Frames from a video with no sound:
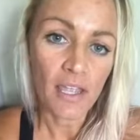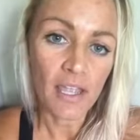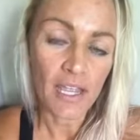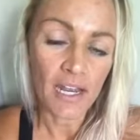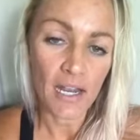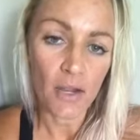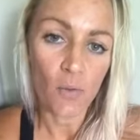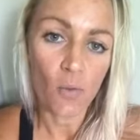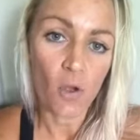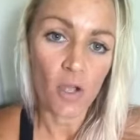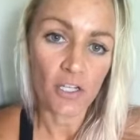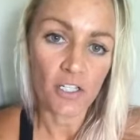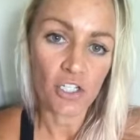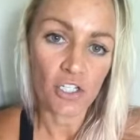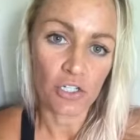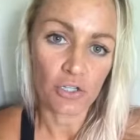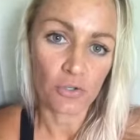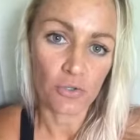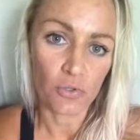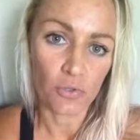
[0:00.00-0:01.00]
and I
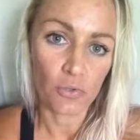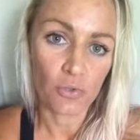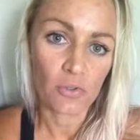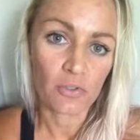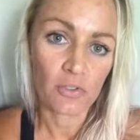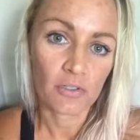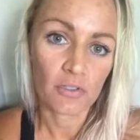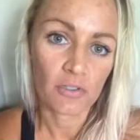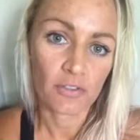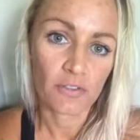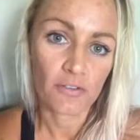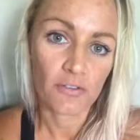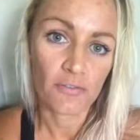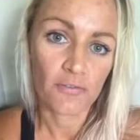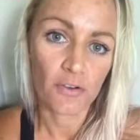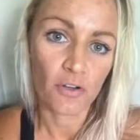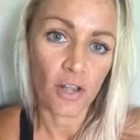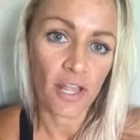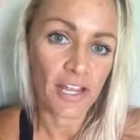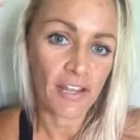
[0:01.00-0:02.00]
want you
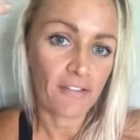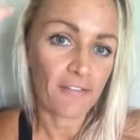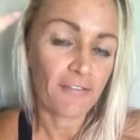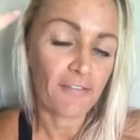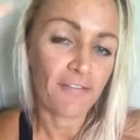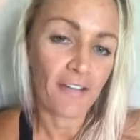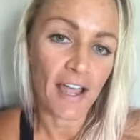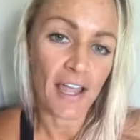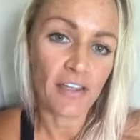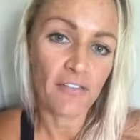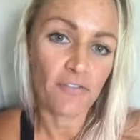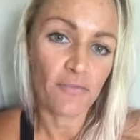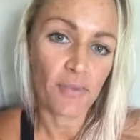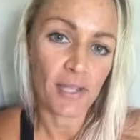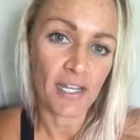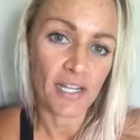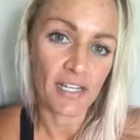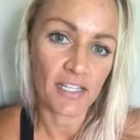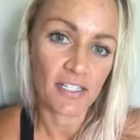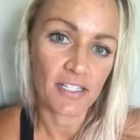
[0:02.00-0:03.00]
for like 5
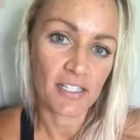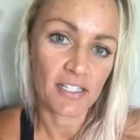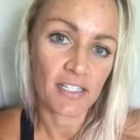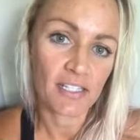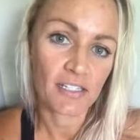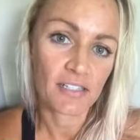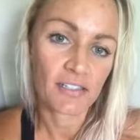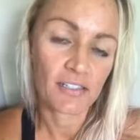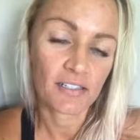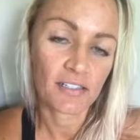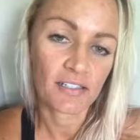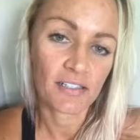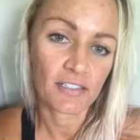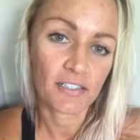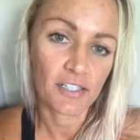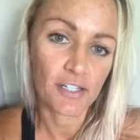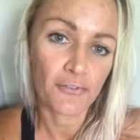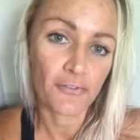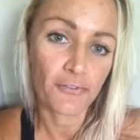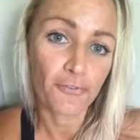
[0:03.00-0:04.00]
minutes
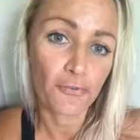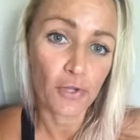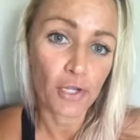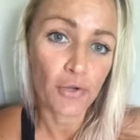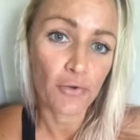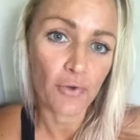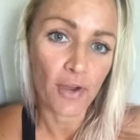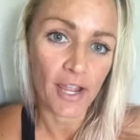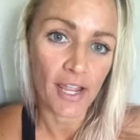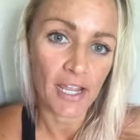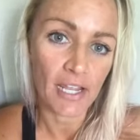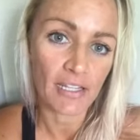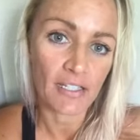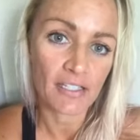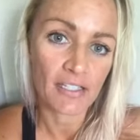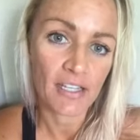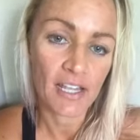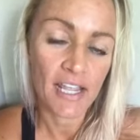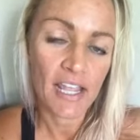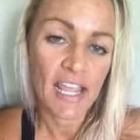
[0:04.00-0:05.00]
to free
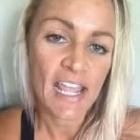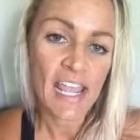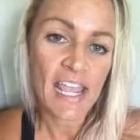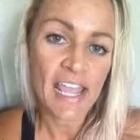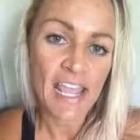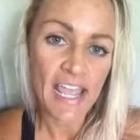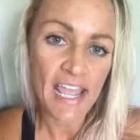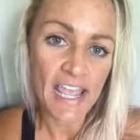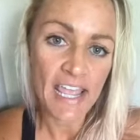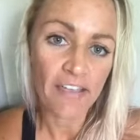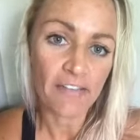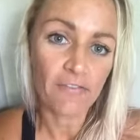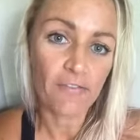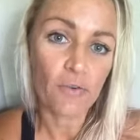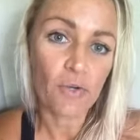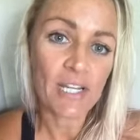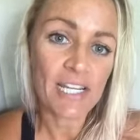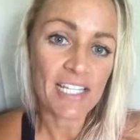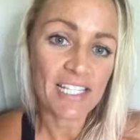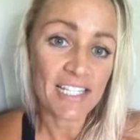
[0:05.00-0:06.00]
write
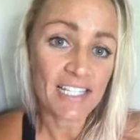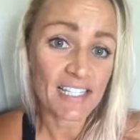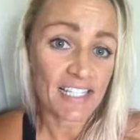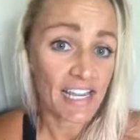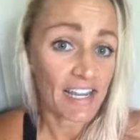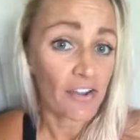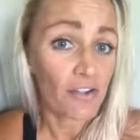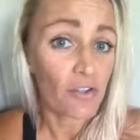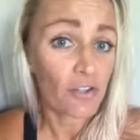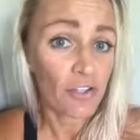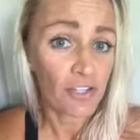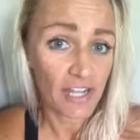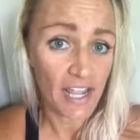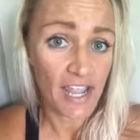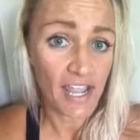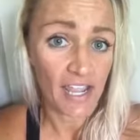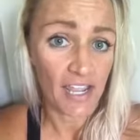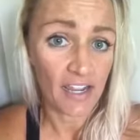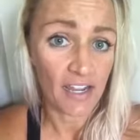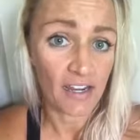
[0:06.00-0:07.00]
every single
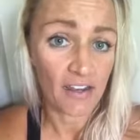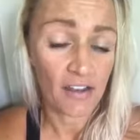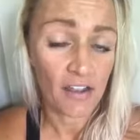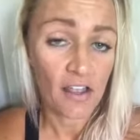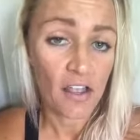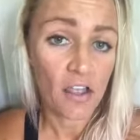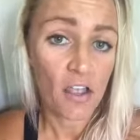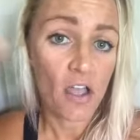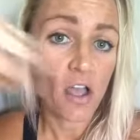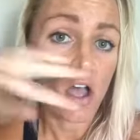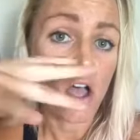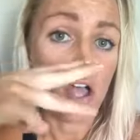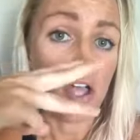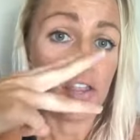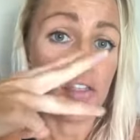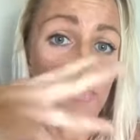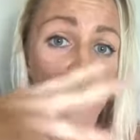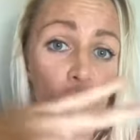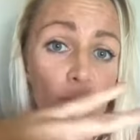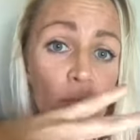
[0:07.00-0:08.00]
day
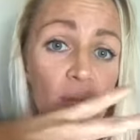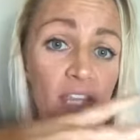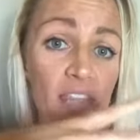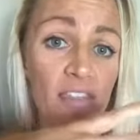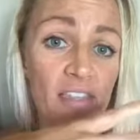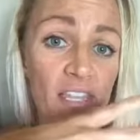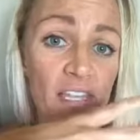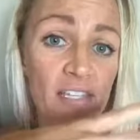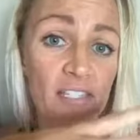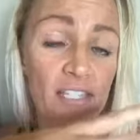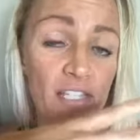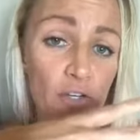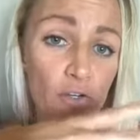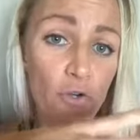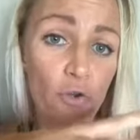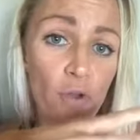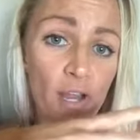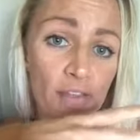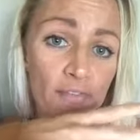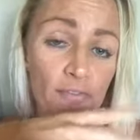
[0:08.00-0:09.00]
on 3 things that you're
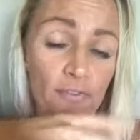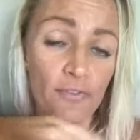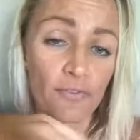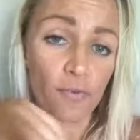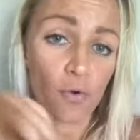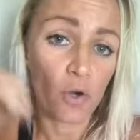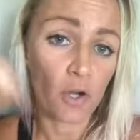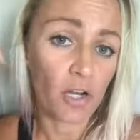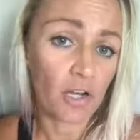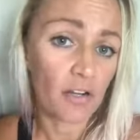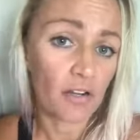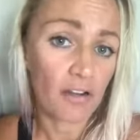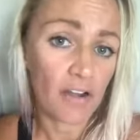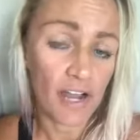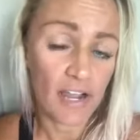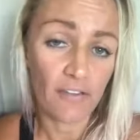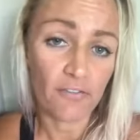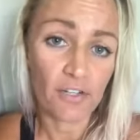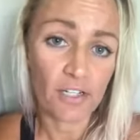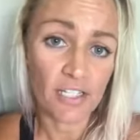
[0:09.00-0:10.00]
grateful for
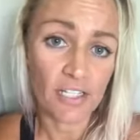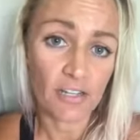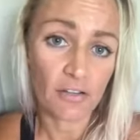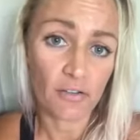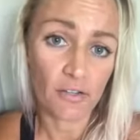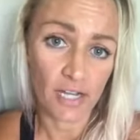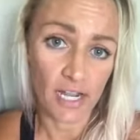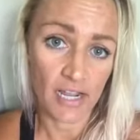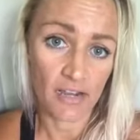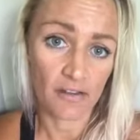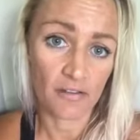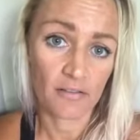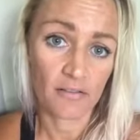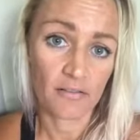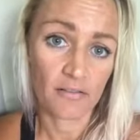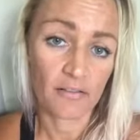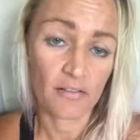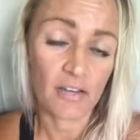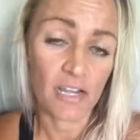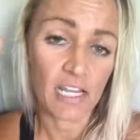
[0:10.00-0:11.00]
every single day.
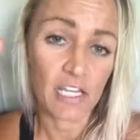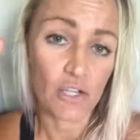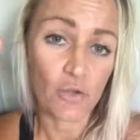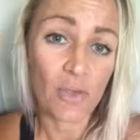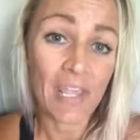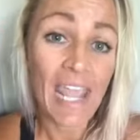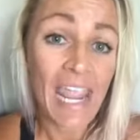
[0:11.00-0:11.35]
And you